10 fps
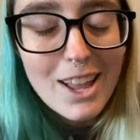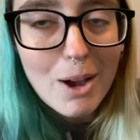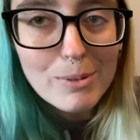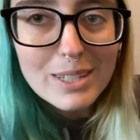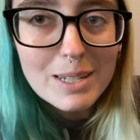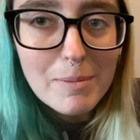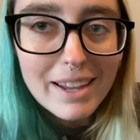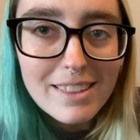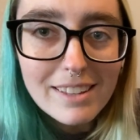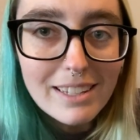not really
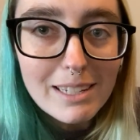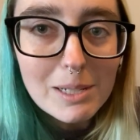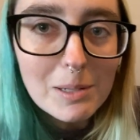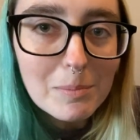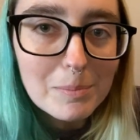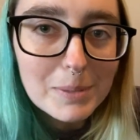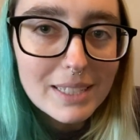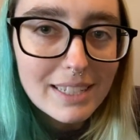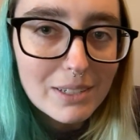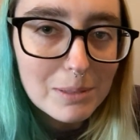my thing,
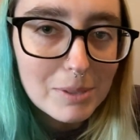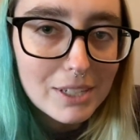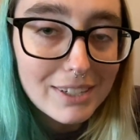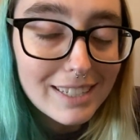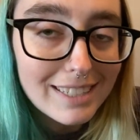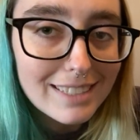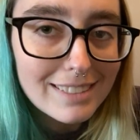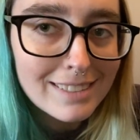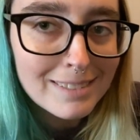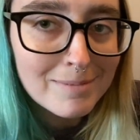but now I'm curious.